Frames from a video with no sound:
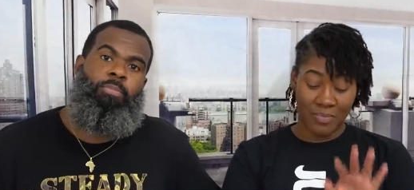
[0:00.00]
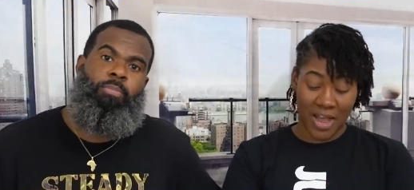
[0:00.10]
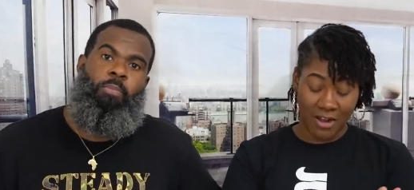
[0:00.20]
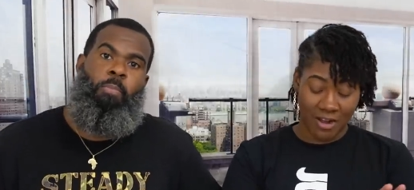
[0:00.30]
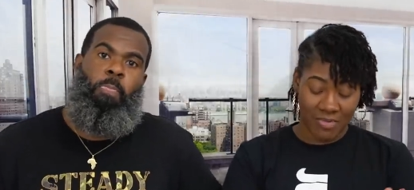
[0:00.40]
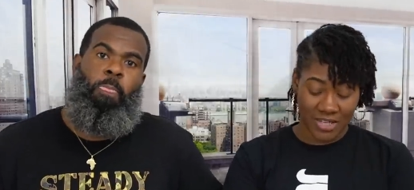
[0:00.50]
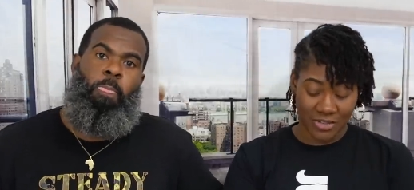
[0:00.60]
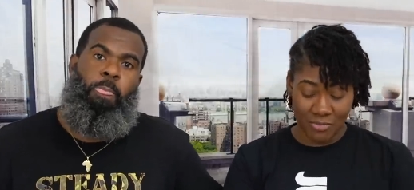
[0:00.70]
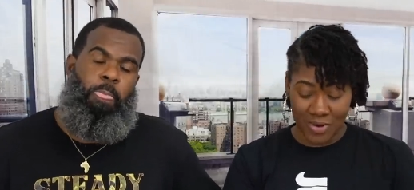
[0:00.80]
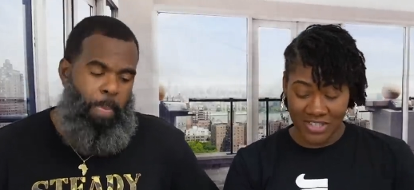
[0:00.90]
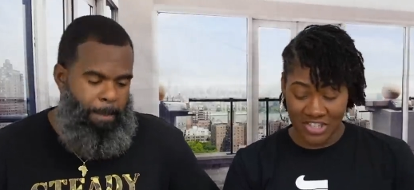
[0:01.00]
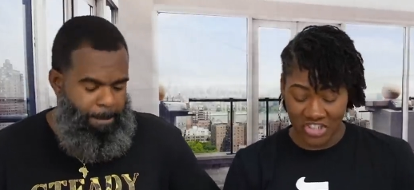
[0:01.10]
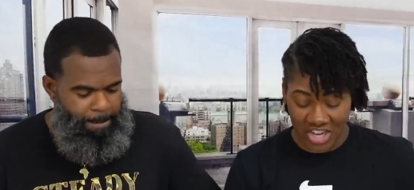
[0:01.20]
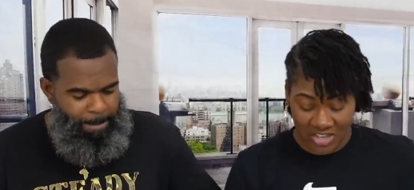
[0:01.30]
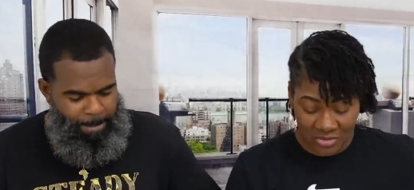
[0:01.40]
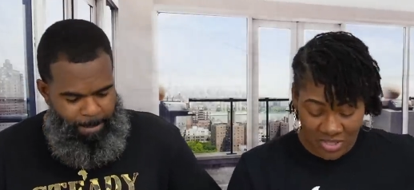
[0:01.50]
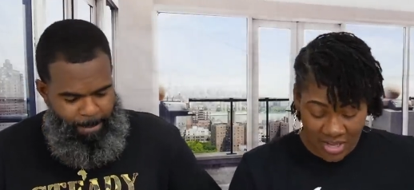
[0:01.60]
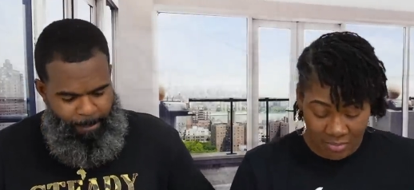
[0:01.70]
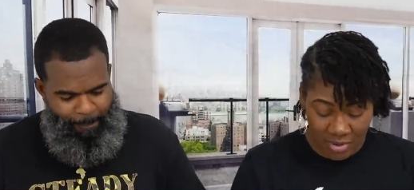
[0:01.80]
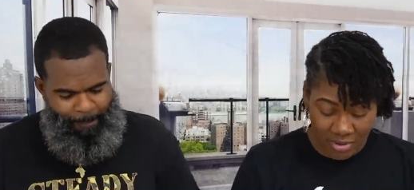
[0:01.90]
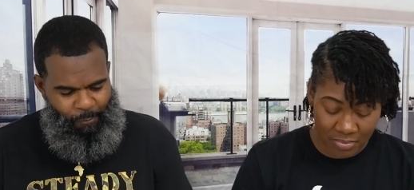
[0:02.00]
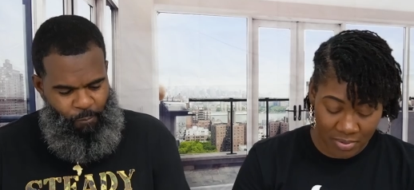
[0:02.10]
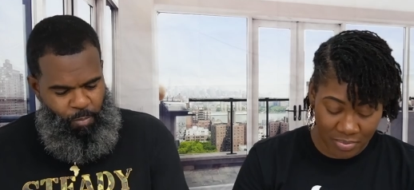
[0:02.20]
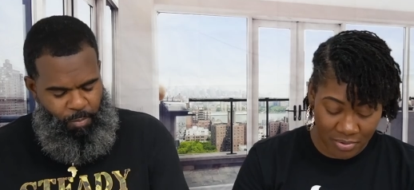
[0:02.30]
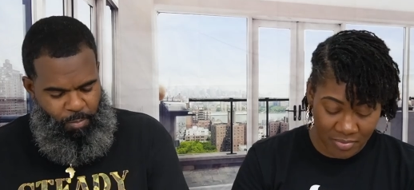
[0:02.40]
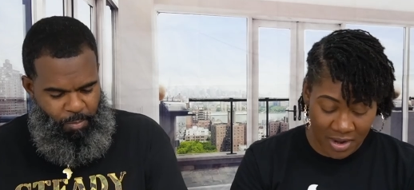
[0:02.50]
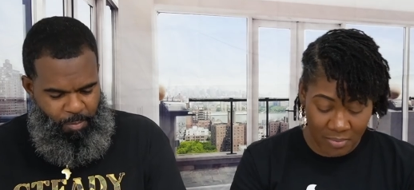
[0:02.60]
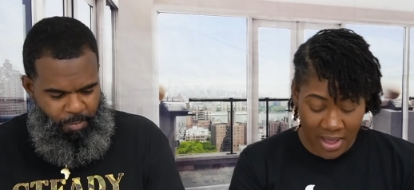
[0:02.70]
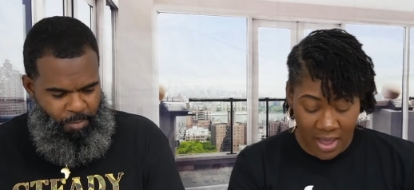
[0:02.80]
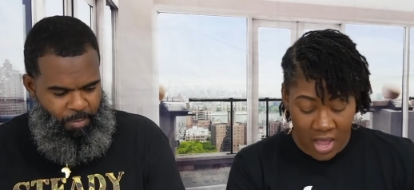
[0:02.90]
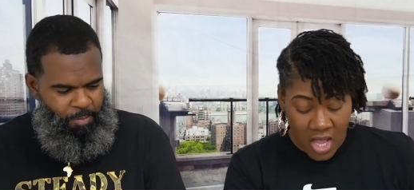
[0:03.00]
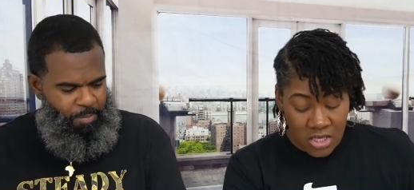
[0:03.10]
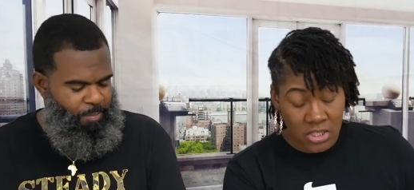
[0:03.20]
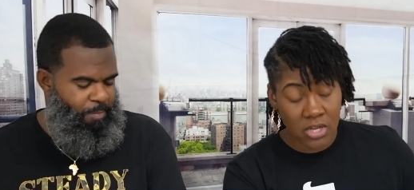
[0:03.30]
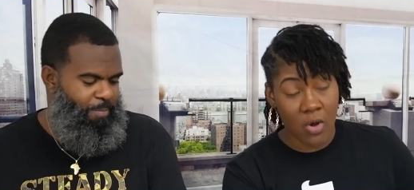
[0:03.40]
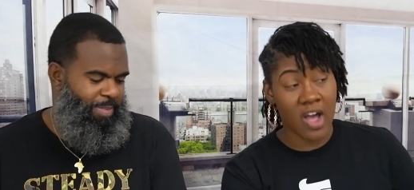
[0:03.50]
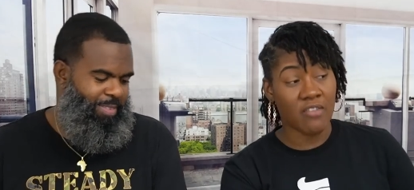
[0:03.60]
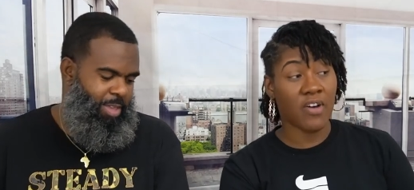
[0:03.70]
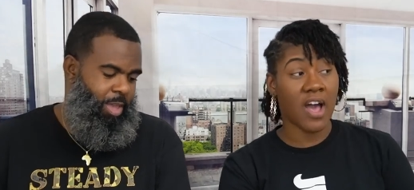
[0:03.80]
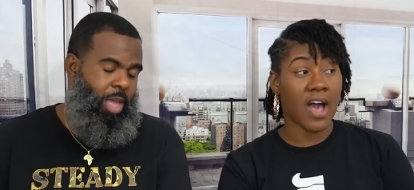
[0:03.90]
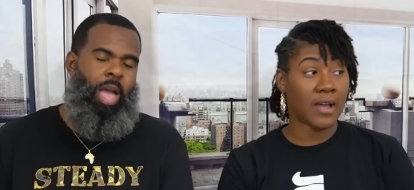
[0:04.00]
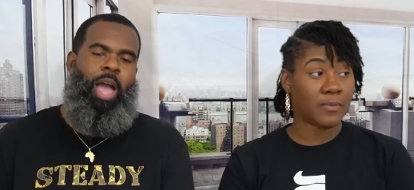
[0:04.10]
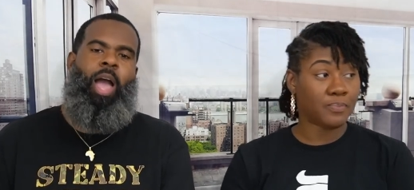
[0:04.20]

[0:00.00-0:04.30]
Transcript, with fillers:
Speaker 1: back off my soapbox, as James would say, but boom boom, but I'm back. So Aunt Vi.